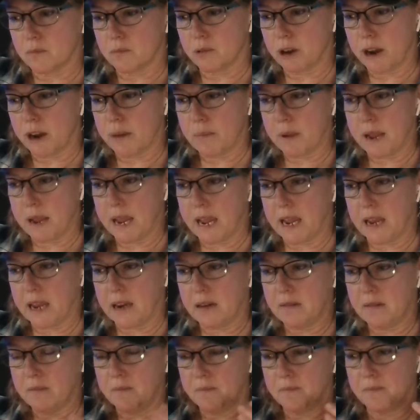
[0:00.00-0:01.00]
Brett
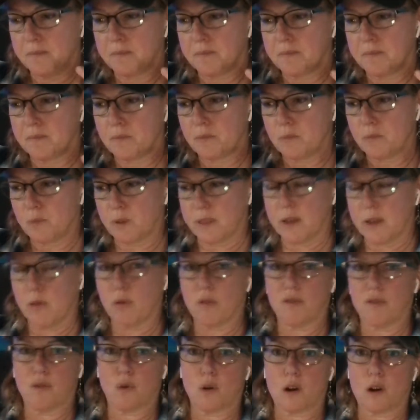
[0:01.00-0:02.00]
Payne when
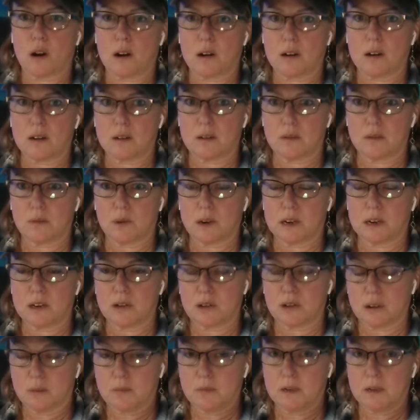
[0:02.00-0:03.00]
it
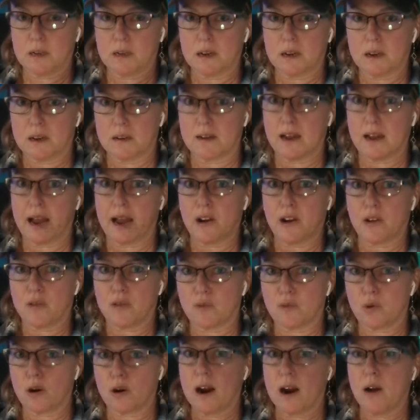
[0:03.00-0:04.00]
took them an entire
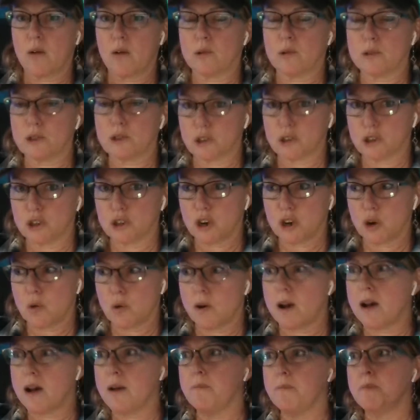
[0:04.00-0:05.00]
4 hours to show
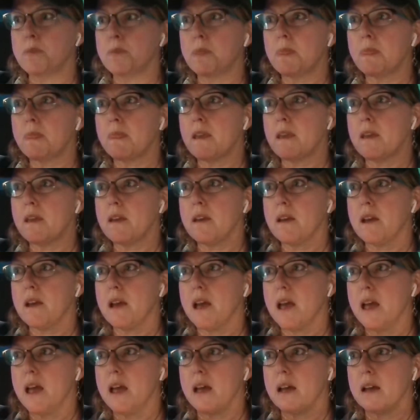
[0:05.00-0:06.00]
up,
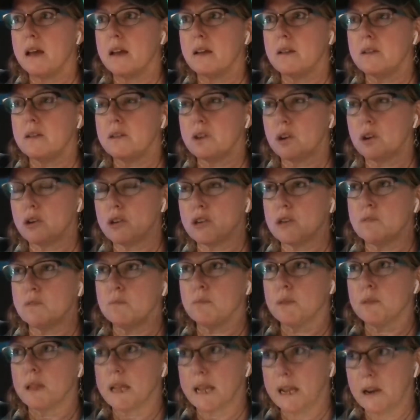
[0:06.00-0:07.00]
and Sergeant
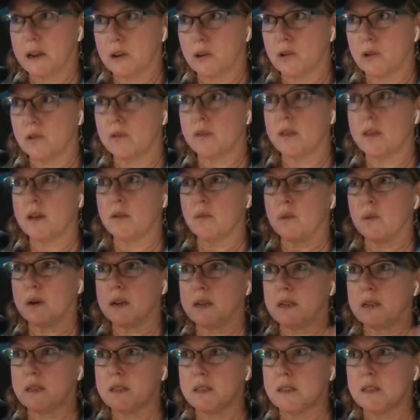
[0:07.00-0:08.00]
Blaker that
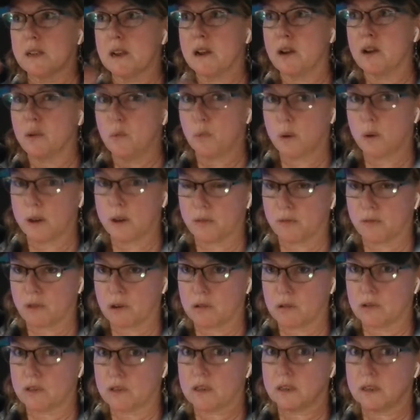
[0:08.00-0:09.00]
was with
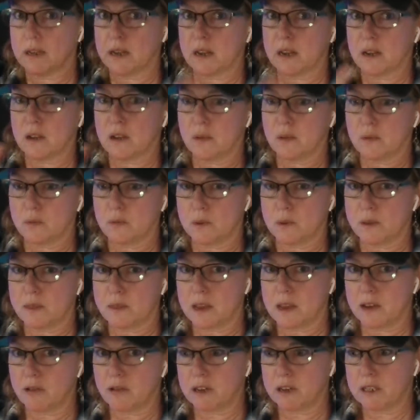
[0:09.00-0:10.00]
Rosendale when
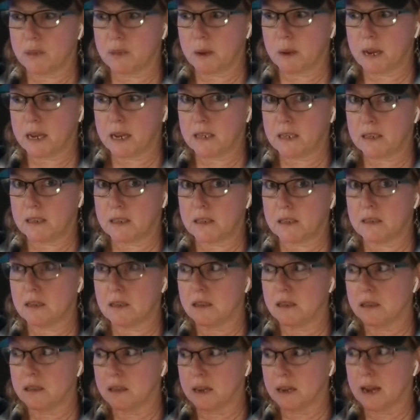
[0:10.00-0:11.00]
they trespassed,
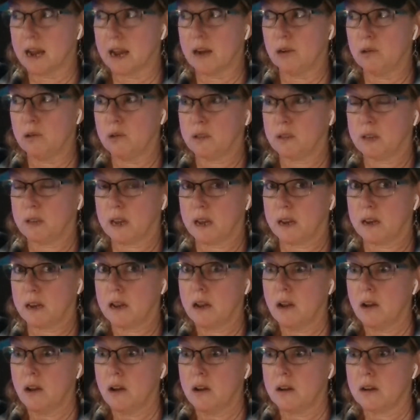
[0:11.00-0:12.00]
the guy who said,
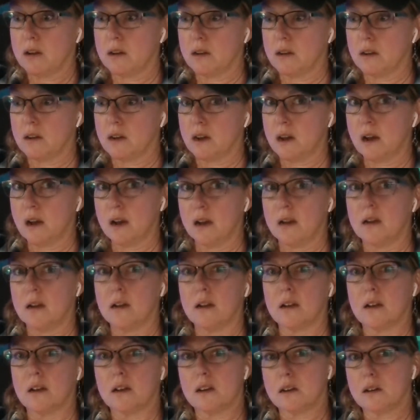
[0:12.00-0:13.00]
"Huh,
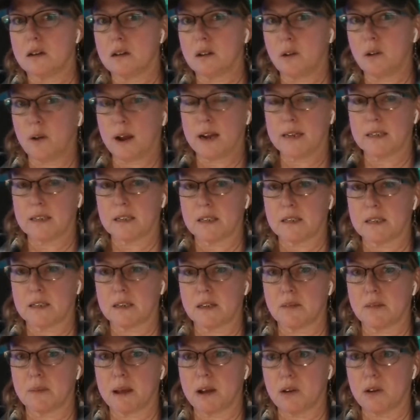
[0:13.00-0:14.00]
no access
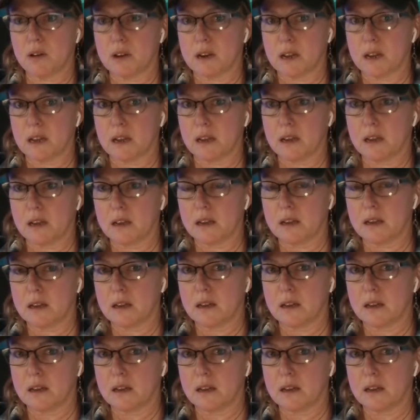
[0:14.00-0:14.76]
to the balcony."